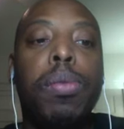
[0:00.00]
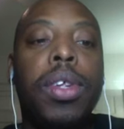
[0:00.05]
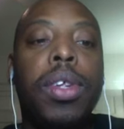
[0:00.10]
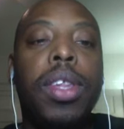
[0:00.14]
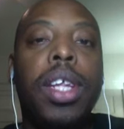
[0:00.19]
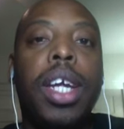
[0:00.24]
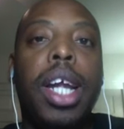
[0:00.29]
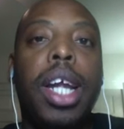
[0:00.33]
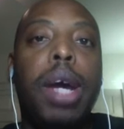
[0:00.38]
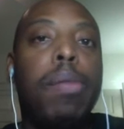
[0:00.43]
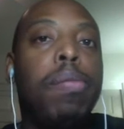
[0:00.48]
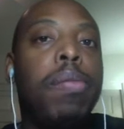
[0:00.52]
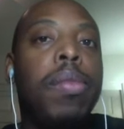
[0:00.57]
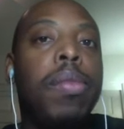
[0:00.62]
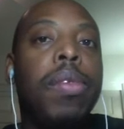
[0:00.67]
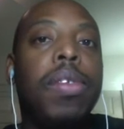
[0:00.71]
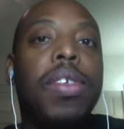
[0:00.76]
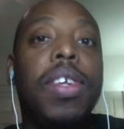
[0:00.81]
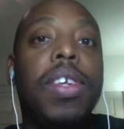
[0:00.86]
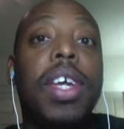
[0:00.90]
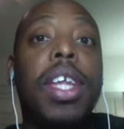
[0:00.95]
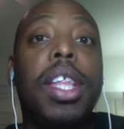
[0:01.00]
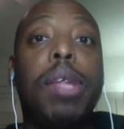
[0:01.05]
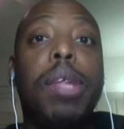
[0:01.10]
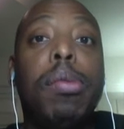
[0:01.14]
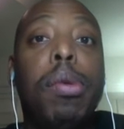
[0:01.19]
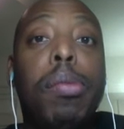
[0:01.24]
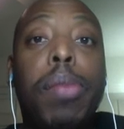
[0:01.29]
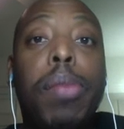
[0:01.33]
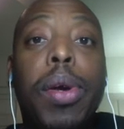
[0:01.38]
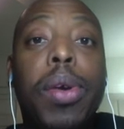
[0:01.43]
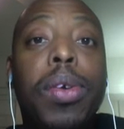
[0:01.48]
and then I'm seeing them
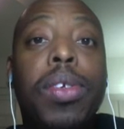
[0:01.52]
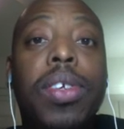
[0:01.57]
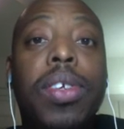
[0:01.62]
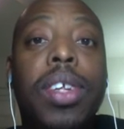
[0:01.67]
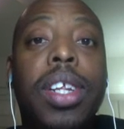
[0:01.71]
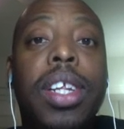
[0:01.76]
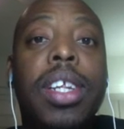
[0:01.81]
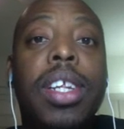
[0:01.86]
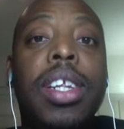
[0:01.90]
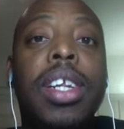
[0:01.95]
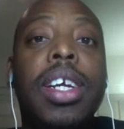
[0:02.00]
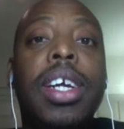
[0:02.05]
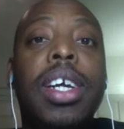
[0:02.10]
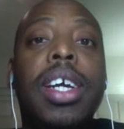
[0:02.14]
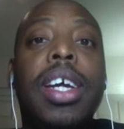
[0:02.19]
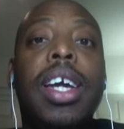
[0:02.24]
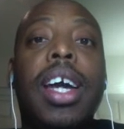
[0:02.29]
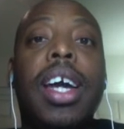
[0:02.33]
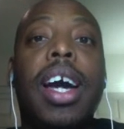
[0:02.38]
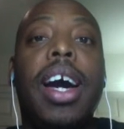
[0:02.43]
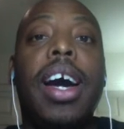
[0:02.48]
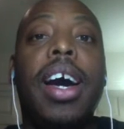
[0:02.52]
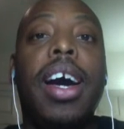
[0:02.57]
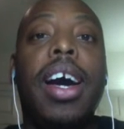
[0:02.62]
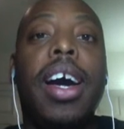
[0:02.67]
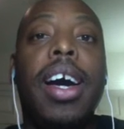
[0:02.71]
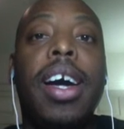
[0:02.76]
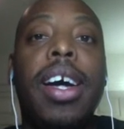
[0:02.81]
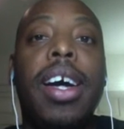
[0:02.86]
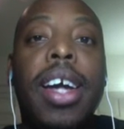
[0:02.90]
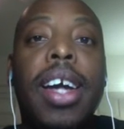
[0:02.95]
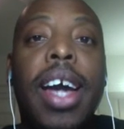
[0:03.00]
in person
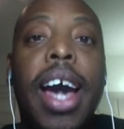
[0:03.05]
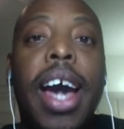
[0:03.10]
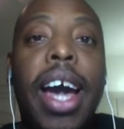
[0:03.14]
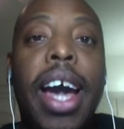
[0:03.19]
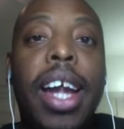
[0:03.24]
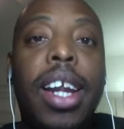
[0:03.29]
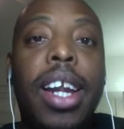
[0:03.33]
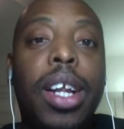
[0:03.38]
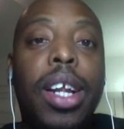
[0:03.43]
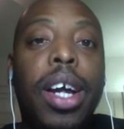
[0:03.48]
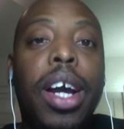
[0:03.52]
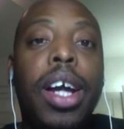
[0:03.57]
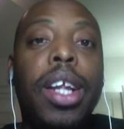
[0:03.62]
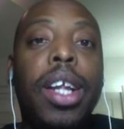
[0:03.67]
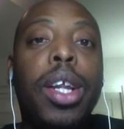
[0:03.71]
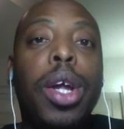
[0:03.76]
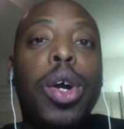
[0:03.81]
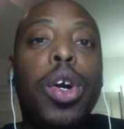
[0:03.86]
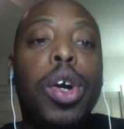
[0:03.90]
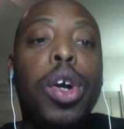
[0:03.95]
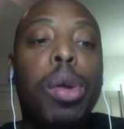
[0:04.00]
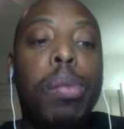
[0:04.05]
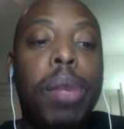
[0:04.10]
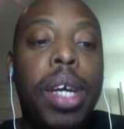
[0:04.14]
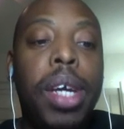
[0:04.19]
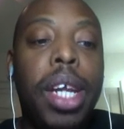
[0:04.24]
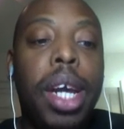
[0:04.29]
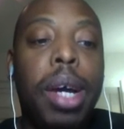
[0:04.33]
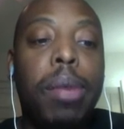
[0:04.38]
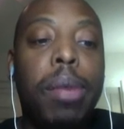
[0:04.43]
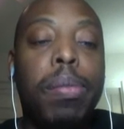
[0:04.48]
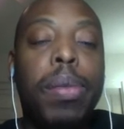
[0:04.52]
at a local
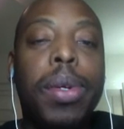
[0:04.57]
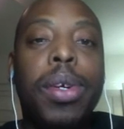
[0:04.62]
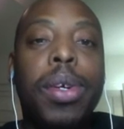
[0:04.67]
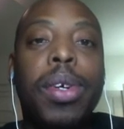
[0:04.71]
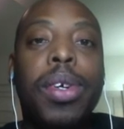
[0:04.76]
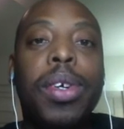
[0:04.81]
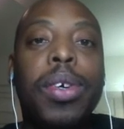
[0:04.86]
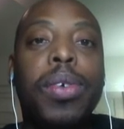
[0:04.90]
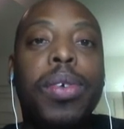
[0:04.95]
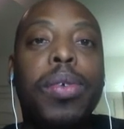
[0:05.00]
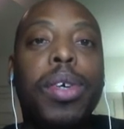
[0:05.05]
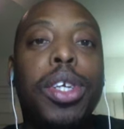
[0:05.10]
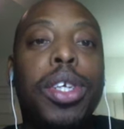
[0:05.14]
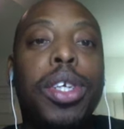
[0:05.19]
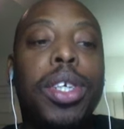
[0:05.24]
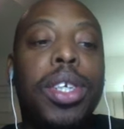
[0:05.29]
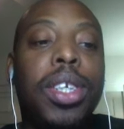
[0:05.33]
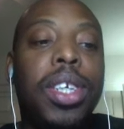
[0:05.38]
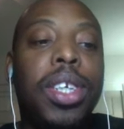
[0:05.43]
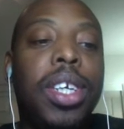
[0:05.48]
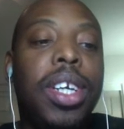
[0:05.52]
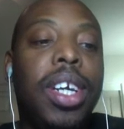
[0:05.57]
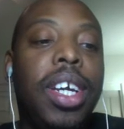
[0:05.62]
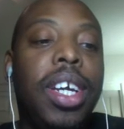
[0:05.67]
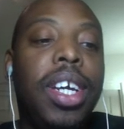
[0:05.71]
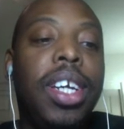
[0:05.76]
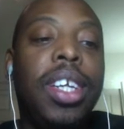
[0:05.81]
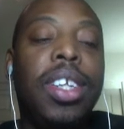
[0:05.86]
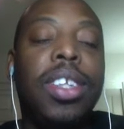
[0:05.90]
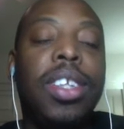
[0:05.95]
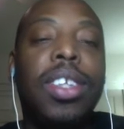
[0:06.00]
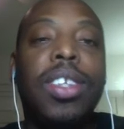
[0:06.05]
meetup, which
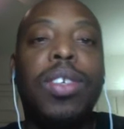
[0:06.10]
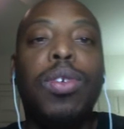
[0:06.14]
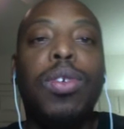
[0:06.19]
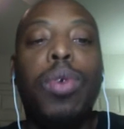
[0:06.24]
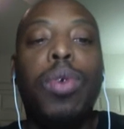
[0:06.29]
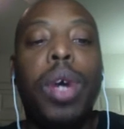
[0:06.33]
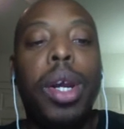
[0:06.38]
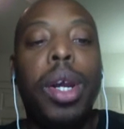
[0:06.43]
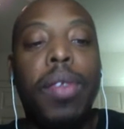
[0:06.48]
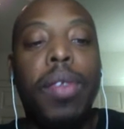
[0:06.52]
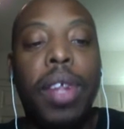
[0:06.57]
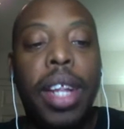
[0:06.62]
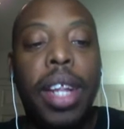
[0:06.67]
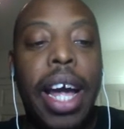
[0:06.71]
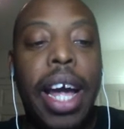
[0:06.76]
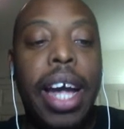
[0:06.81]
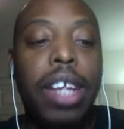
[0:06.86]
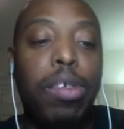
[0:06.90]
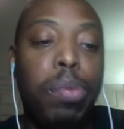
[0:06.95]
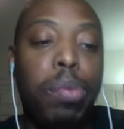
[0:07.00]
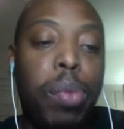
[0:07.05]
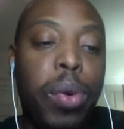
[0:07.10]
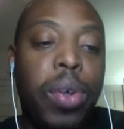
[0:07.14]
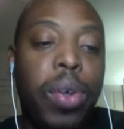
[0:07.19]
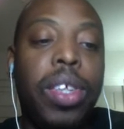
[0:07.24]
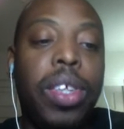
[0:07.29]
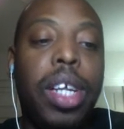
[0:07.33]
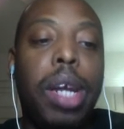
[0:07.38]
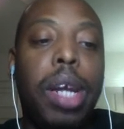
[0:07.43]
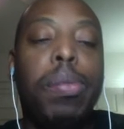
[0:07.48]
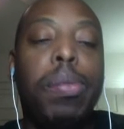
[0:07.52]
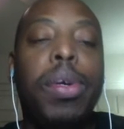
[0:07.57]
is one of the last points
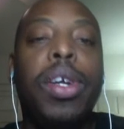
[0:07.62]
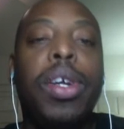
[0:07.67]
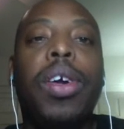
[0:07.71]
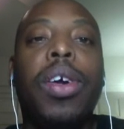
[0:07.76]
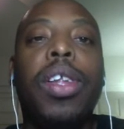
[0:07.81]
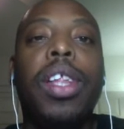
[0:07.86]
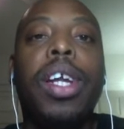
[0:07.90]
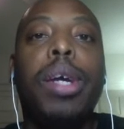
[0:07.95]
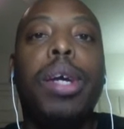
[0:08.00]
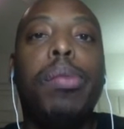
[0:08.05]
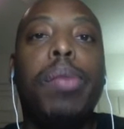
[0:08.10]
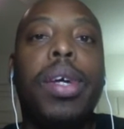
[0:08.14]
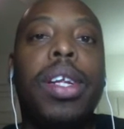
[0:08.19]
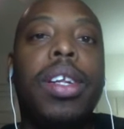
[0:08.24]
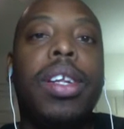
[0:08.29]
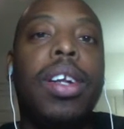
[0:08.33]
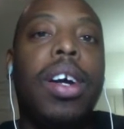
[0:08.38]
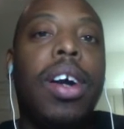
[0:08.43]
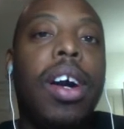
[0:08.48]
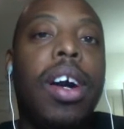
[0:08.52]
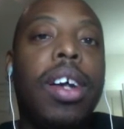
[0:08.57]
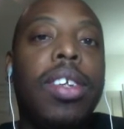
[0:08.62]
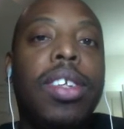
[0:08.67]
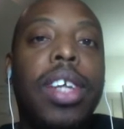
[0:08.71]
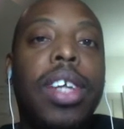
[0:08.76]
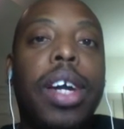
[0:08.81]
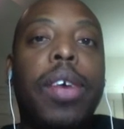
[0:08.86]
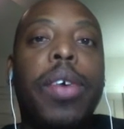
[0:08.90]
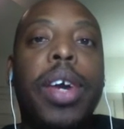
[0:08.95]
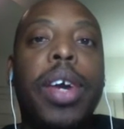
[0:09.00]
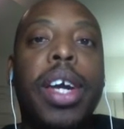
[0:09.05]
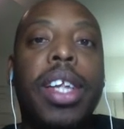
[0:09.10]
that I put on there, but I'll
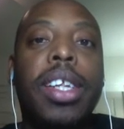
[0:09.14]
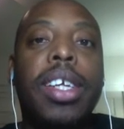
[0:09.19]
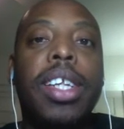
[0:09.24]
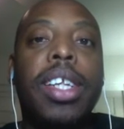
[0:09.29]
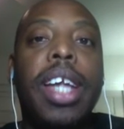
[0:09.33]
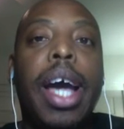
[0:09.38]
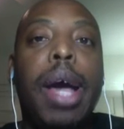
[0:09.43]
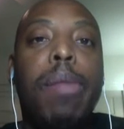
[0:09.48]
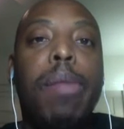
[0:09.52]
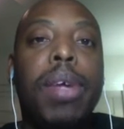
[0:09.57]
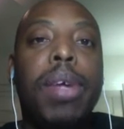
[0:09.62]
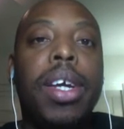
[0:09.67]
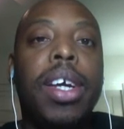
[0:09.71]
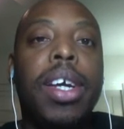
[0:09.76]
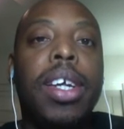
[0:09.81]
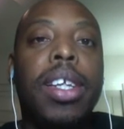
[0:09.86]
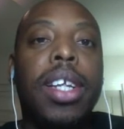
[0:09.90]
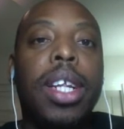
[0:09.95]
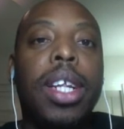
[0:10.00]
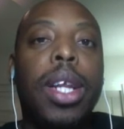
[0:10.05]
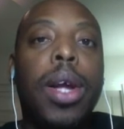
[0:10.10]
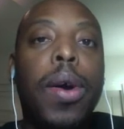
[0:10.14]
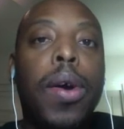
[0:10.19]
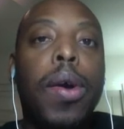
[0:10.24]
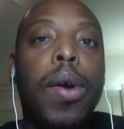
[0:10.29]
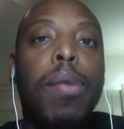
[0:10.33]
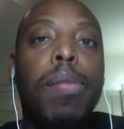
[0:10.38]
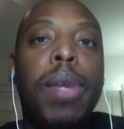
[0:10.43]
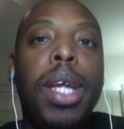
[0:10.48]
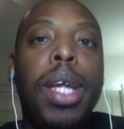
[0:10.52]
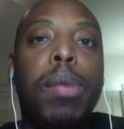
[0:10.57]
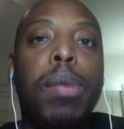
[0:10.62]
segue into that because a local
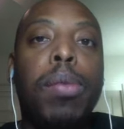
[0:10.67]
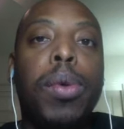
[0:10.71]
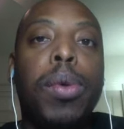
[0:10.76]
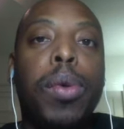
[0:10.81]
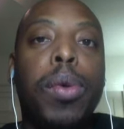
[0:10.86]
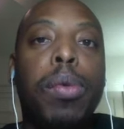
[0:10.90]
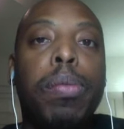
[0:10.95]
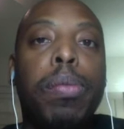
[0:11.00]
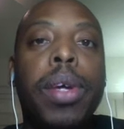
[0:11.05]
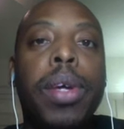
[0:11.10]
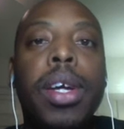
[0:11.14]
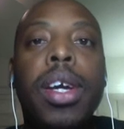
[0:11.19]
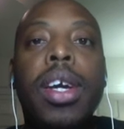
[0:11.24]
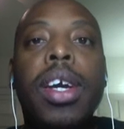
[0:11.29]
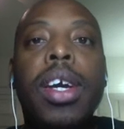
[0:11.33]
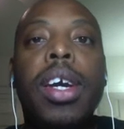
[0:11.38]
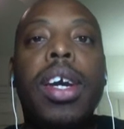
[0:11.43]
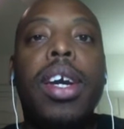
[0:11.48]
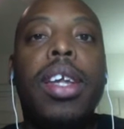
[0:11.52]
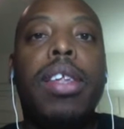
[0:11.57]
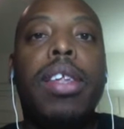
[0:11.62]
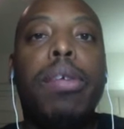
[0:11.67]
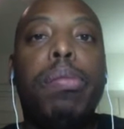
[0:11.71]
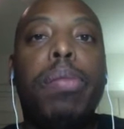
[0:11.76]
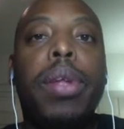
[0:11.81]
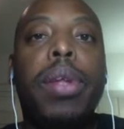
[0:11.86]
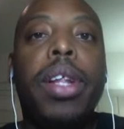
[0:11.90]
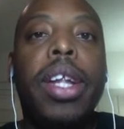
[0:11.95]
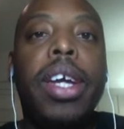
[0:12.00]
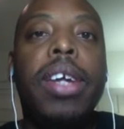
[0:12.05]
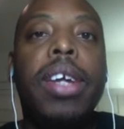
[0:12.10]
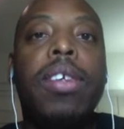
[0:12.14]
meetup group is a
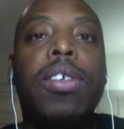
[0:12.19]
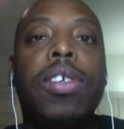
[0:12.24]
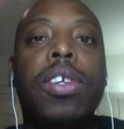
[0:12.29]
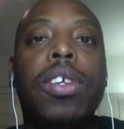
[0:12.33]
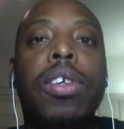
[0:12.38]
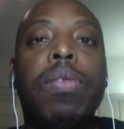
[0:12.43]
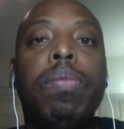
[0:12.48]
place